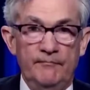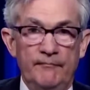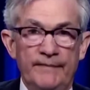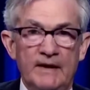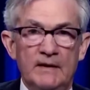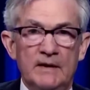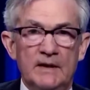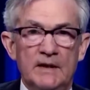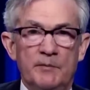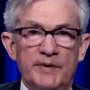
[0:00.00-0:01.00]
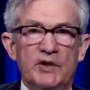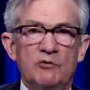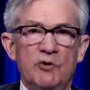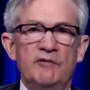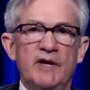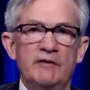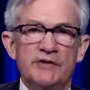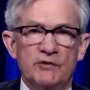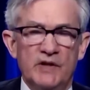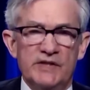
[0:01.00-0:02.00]
to get Chairman Powell to
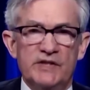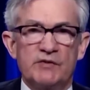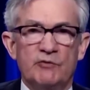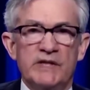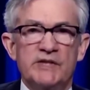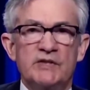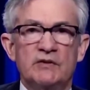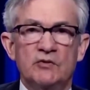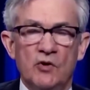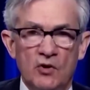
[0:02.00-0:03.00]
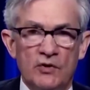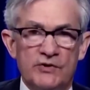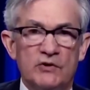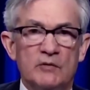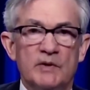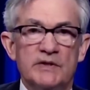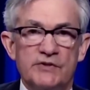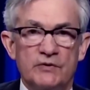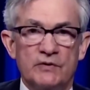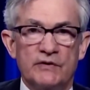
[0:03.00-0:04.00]
roll back his call last week when
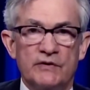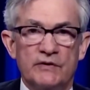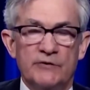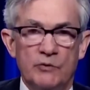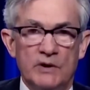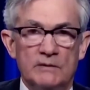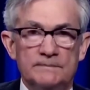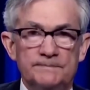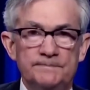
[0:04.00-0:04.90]
he urged Congress to